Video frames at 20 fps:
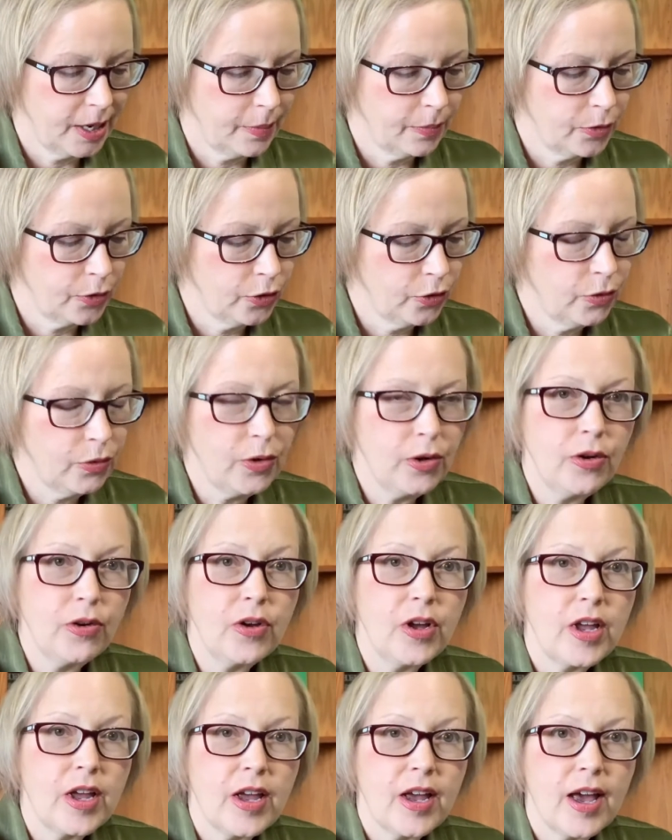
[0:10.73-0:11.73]
guru
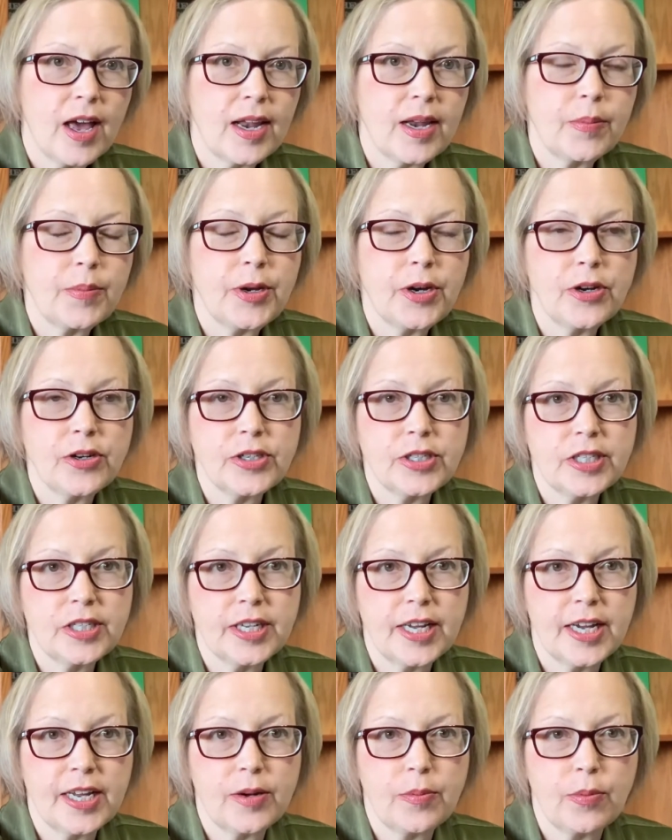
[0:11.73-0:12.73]
and I'm here
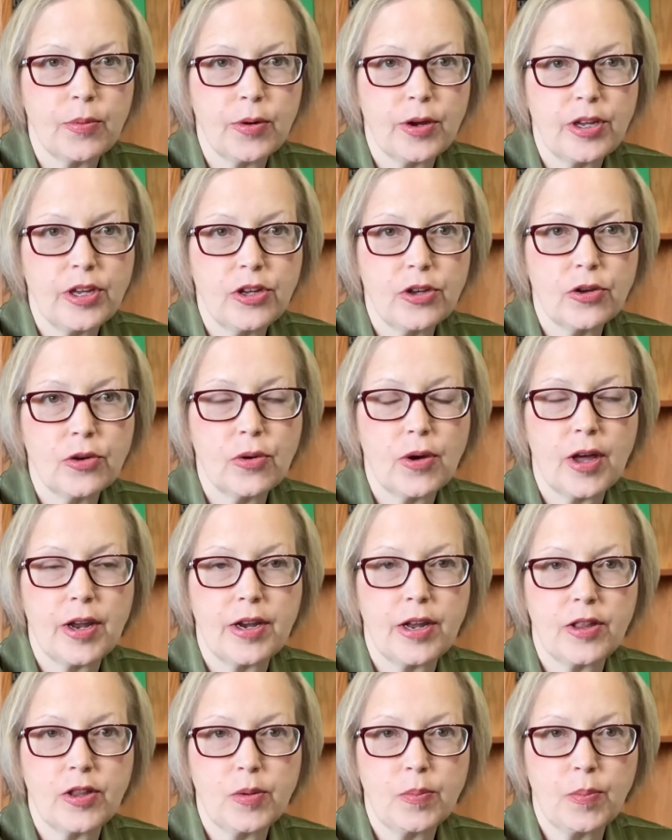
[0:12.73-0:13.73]
today to bring you
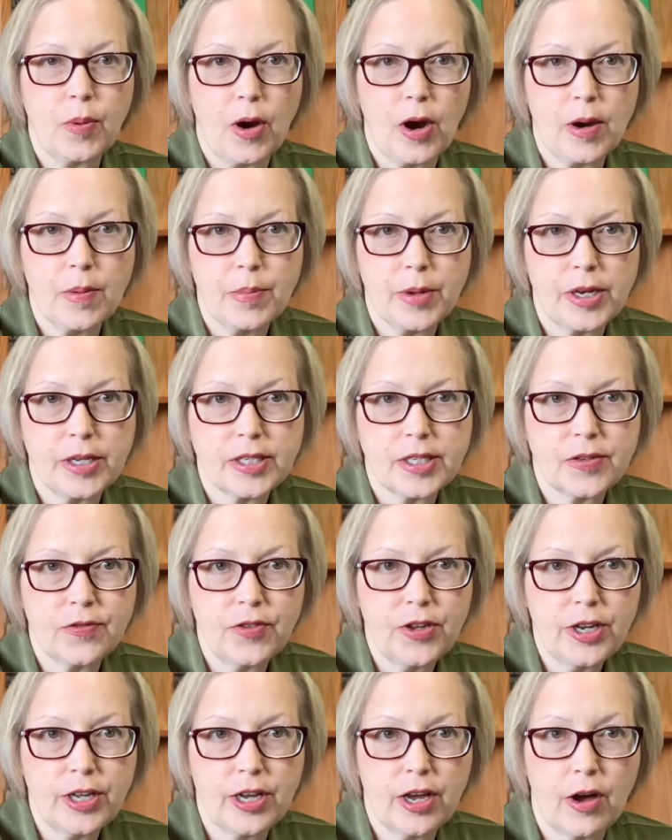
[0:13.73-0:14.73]
another Bar Minutes
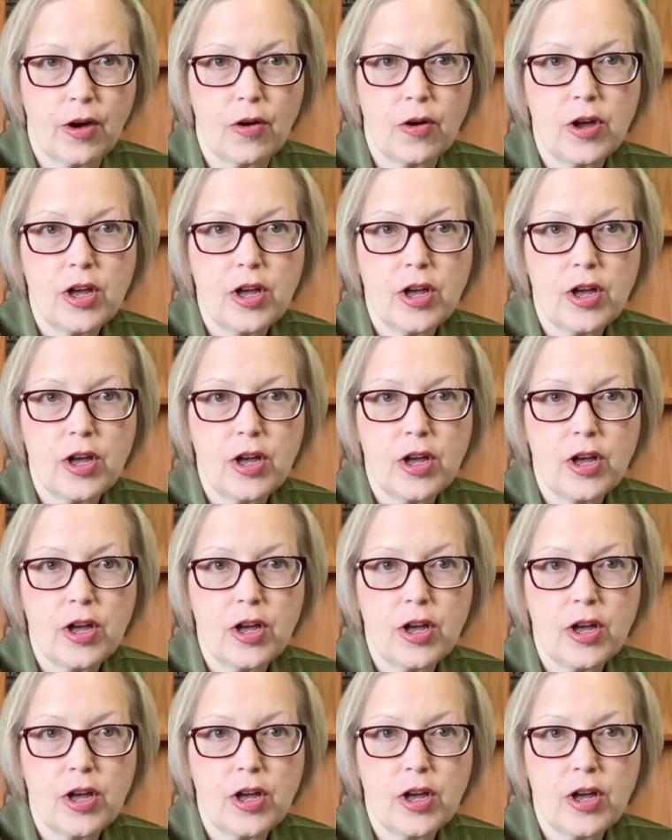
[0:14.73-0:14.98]
video.